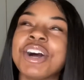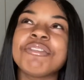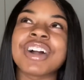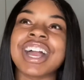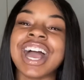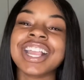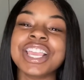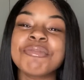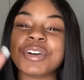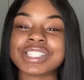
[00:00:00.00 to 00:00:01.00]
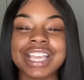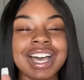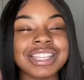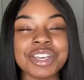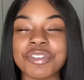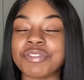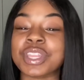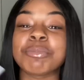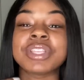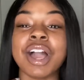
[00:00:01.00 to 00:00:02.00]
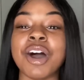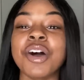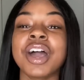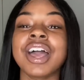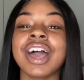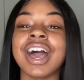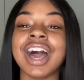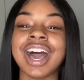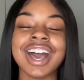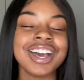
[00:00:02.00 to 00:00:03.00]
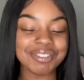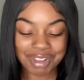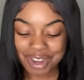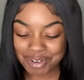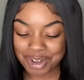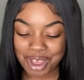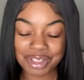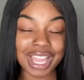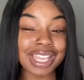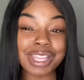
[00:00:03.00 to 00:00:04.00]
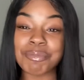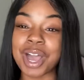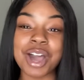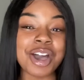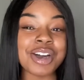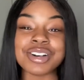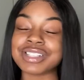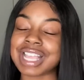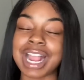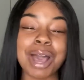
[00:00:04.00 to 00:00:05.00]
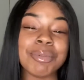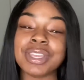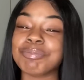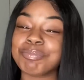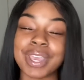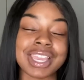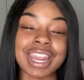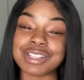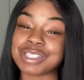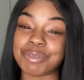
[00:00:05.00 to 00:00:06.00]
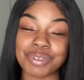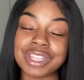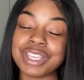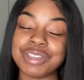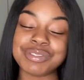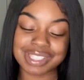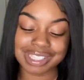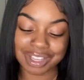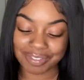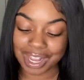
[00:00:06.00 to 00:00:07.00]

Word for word: Oh my god, I keep on saying I love everything, but y'all, I don't know, lately my hauls, like I've been picking out some really cute stuff.